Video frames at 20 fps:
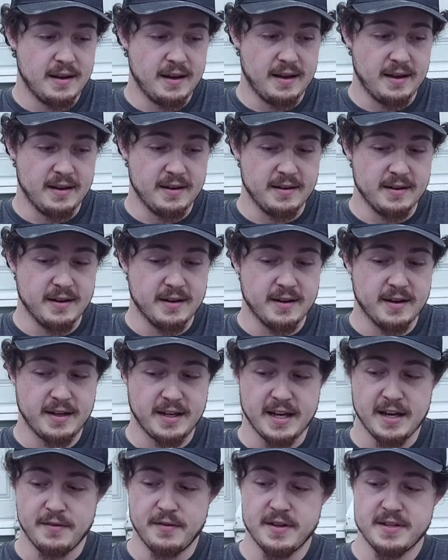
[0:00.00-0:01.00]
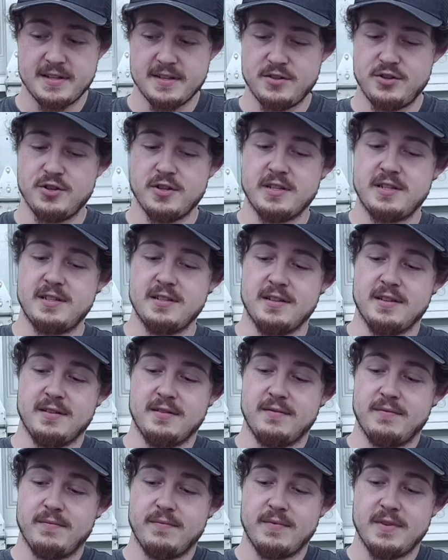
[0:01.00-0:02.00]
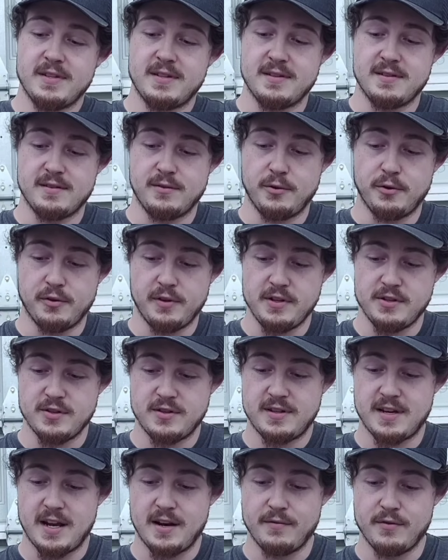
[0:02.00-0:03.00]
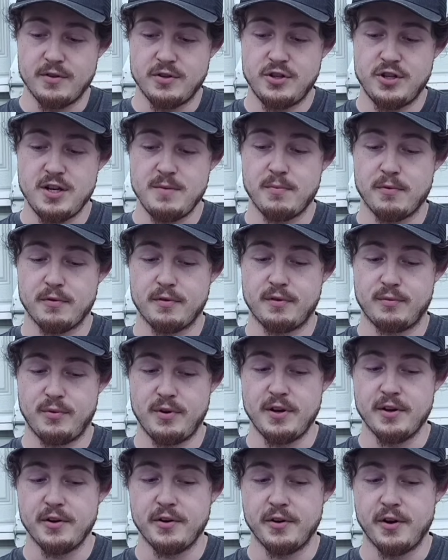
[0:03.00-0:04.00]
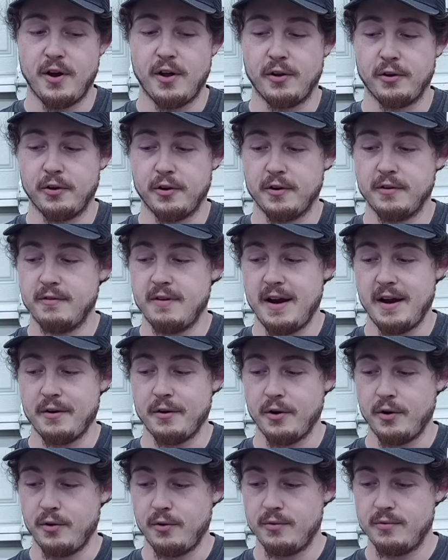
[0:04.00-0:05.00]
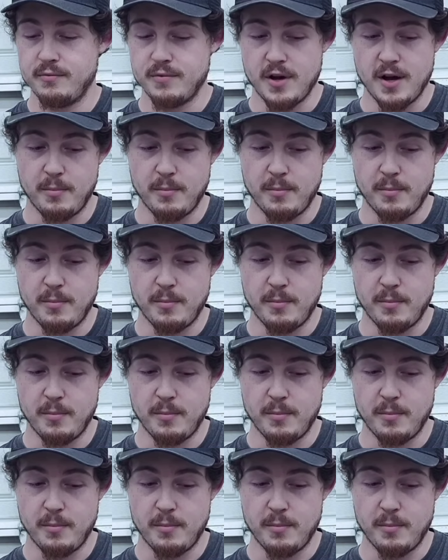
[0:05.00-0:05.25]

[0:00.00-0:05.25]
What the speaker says: And again, this is literally just kind of the cheaper $300 arrow